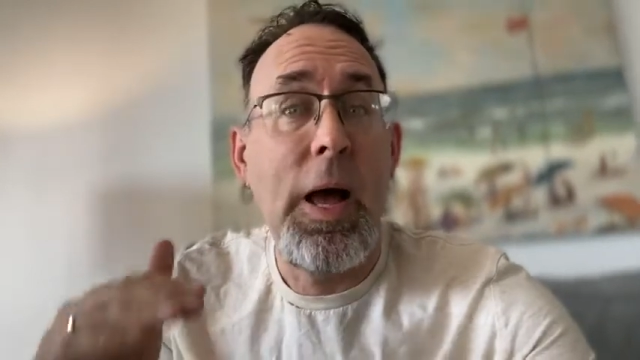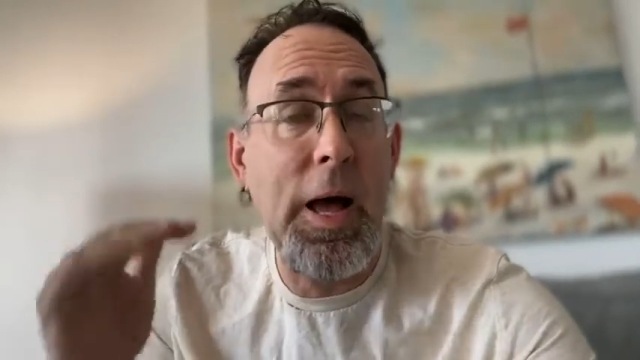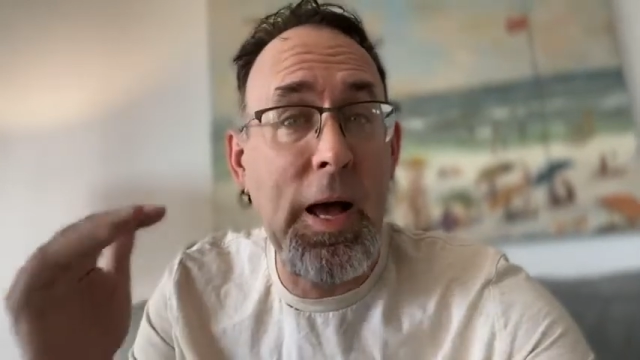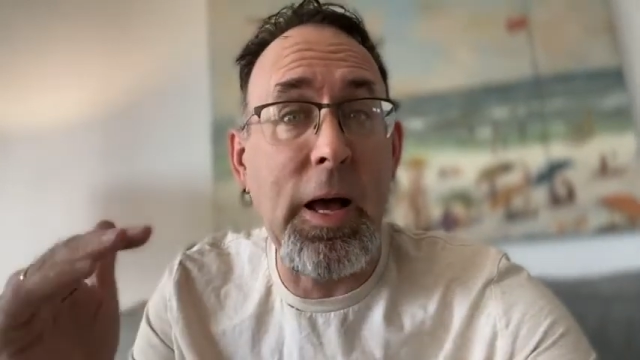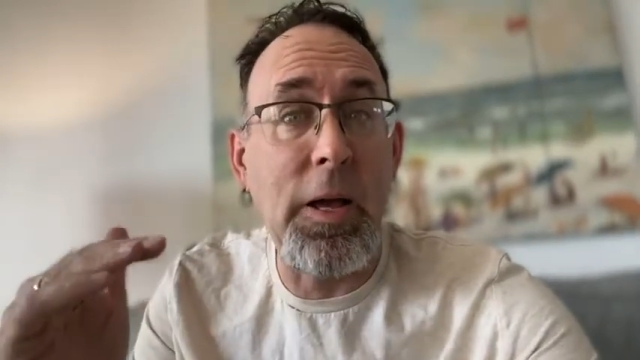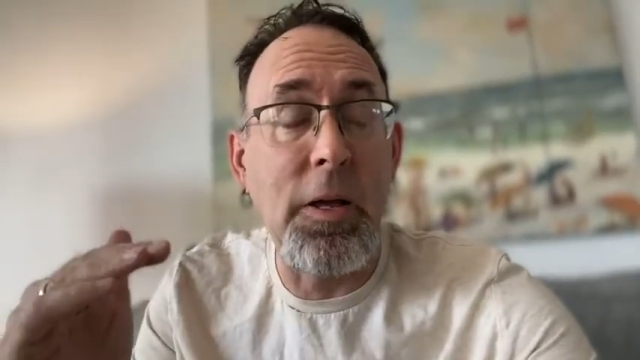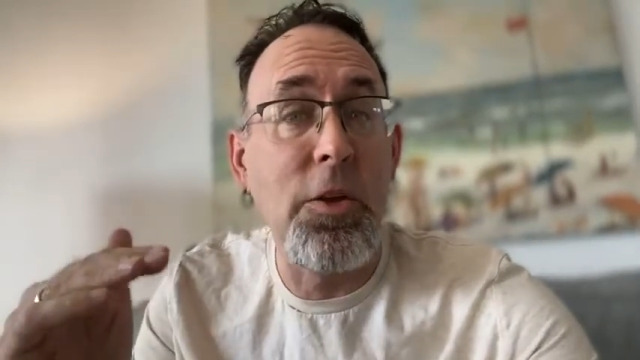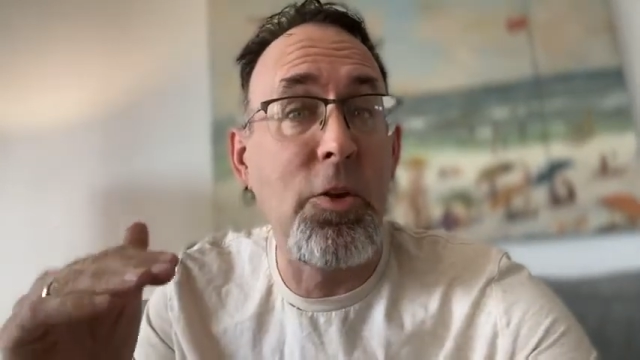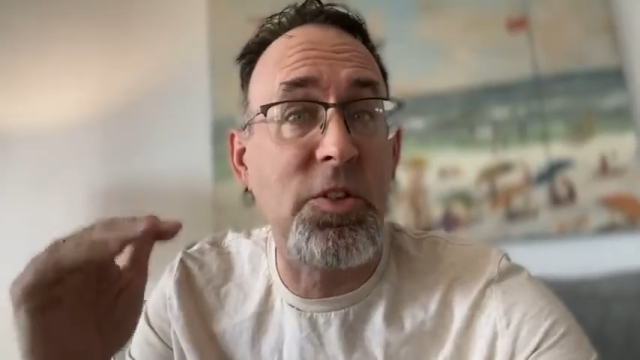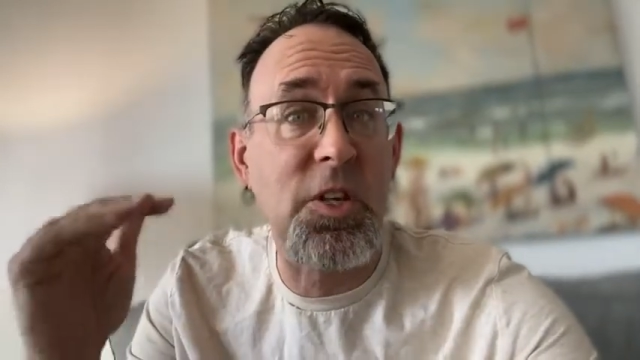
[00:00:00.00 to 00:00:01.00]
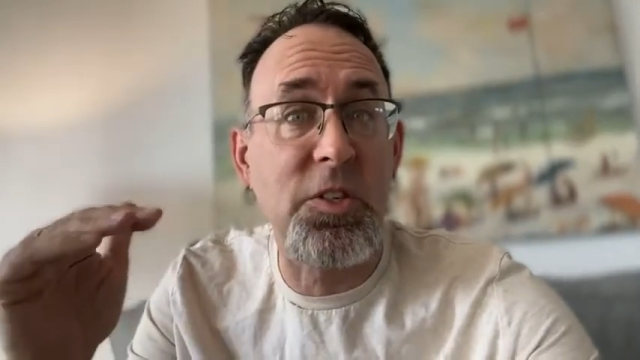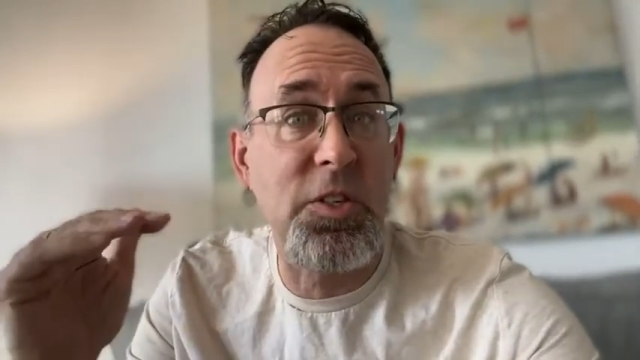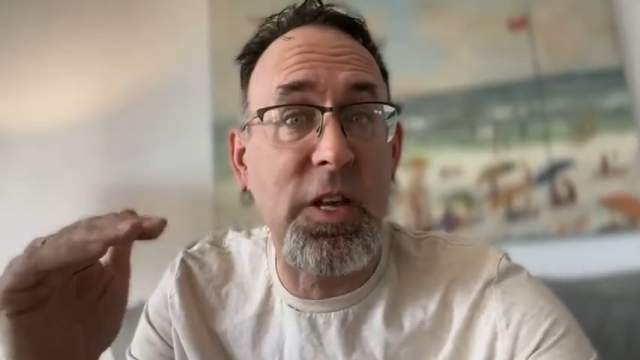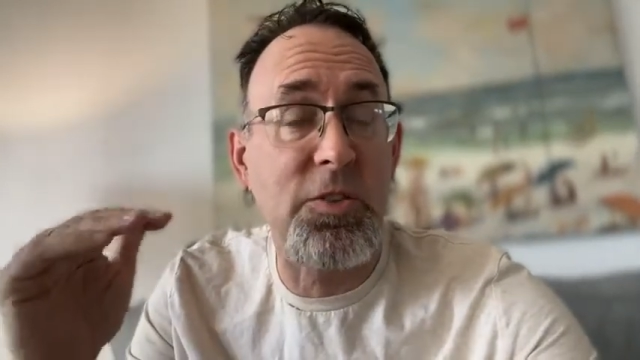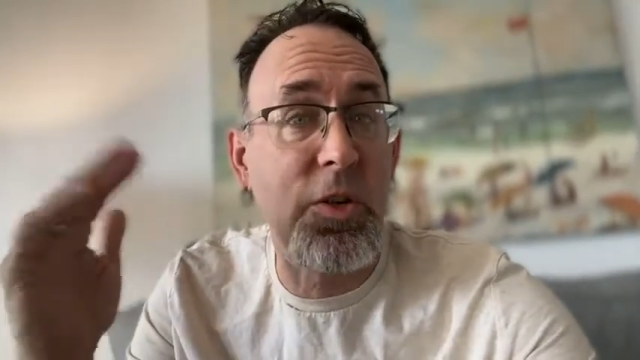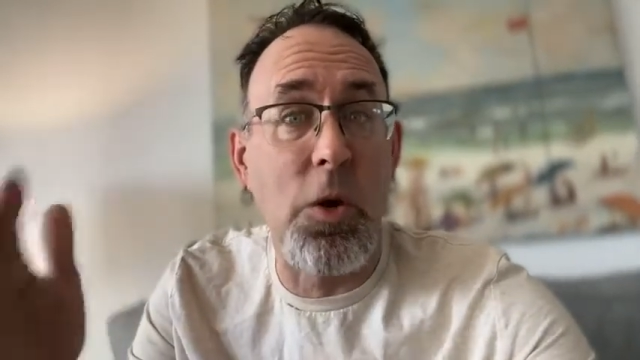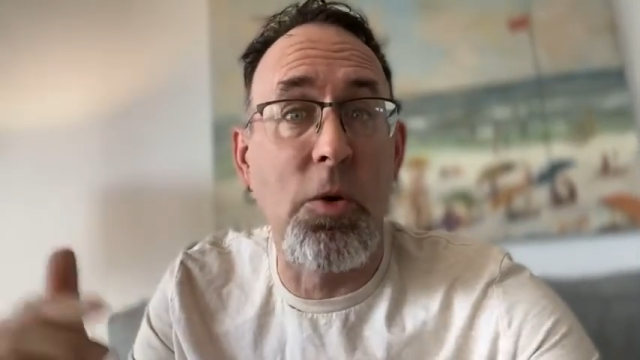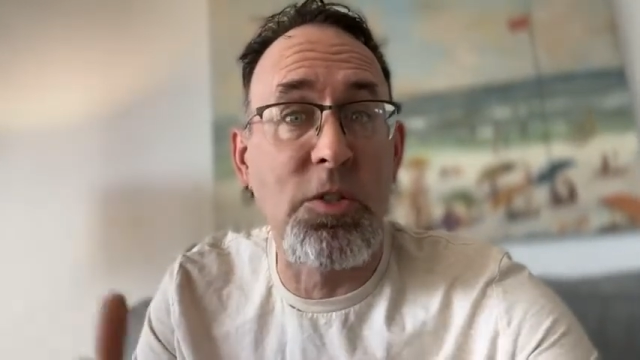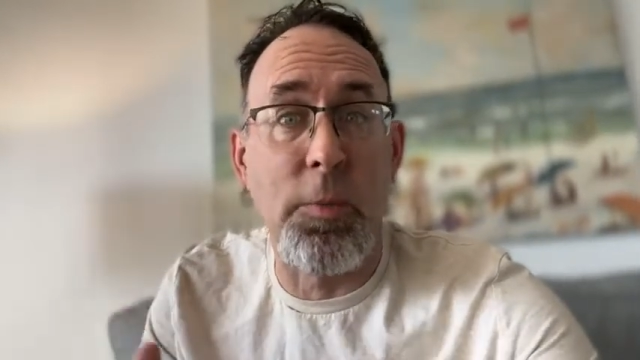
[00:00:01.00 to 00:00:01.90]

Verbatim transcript: high your success goes,